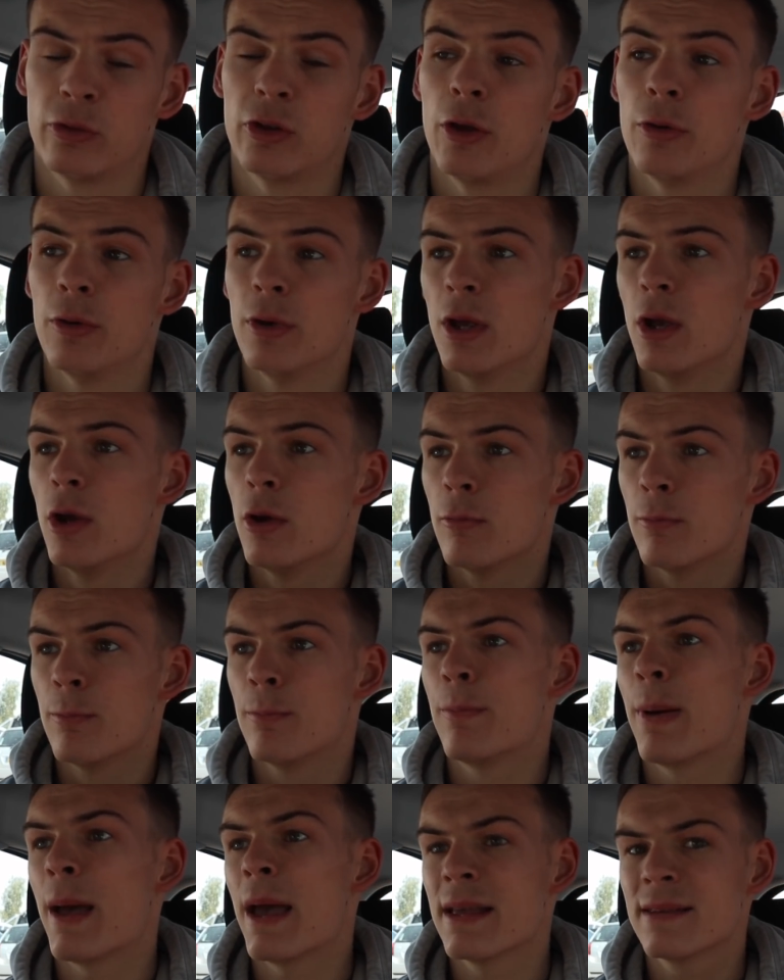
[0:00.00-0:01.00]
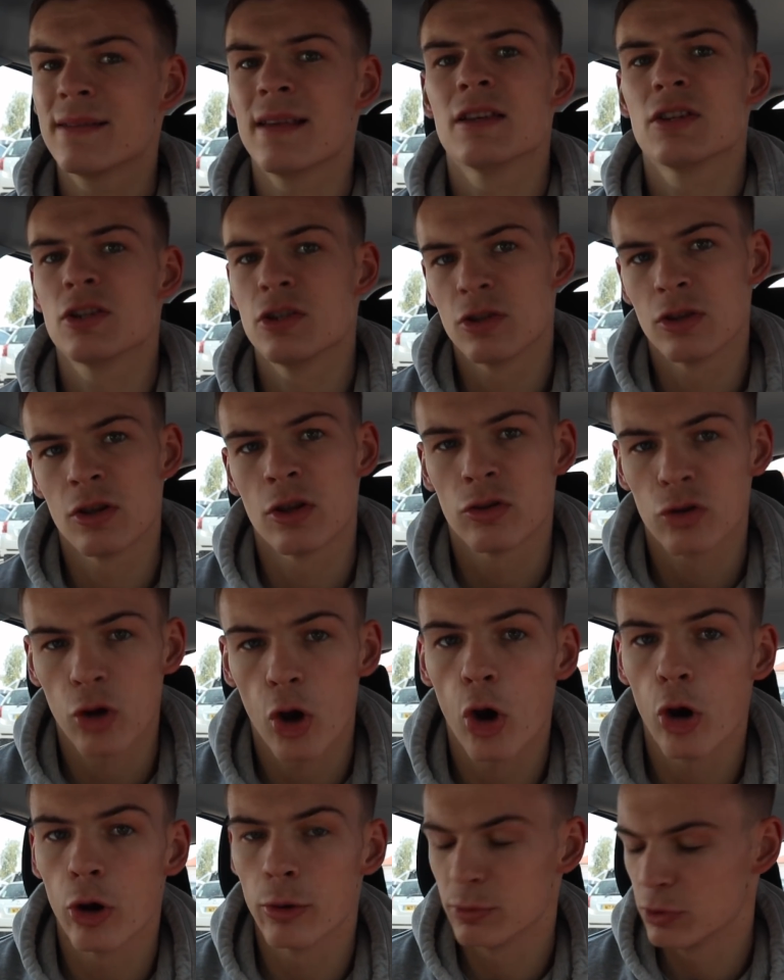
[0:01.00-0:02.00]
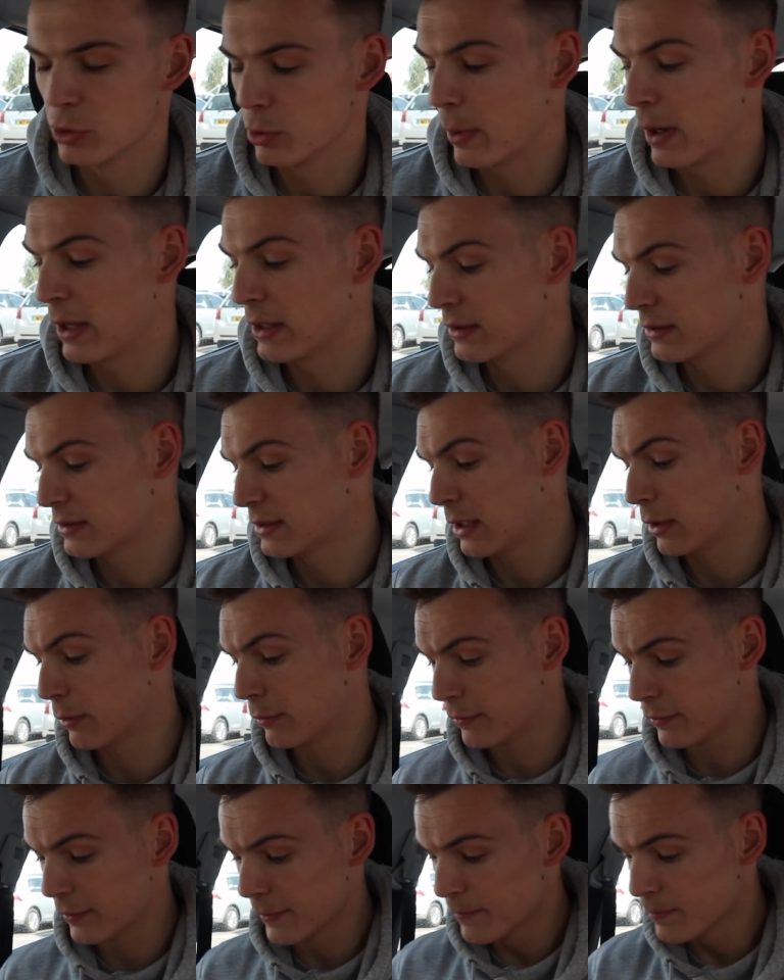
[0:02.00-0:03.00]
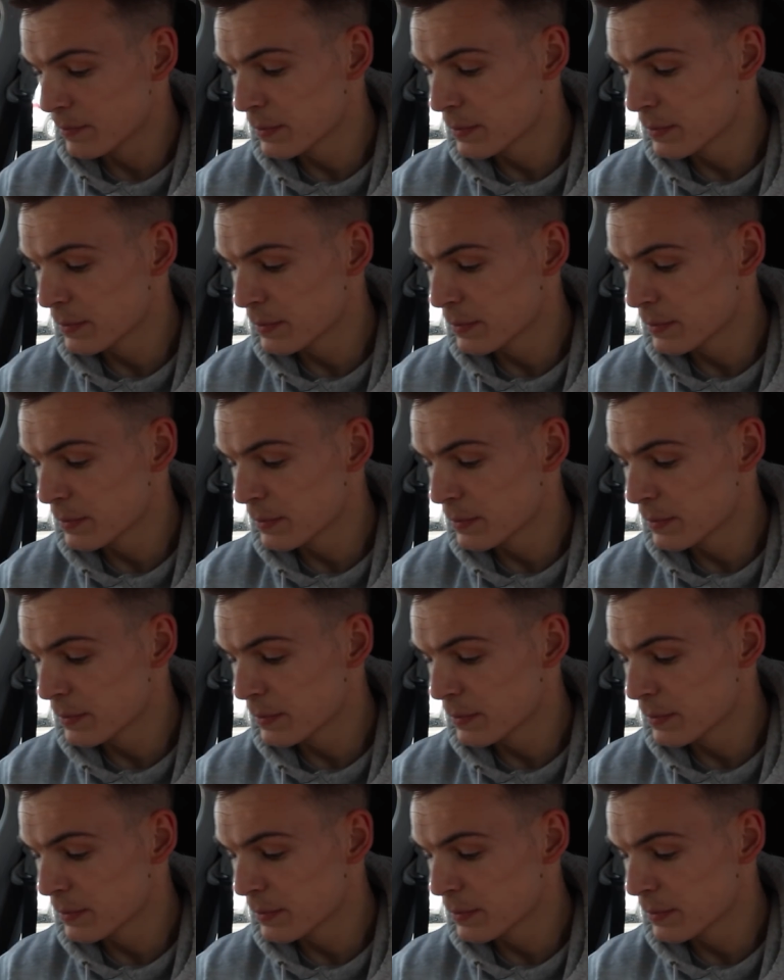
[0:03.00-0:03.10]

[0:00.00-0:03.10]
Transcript: So pay attention to the times you're weighing yourself.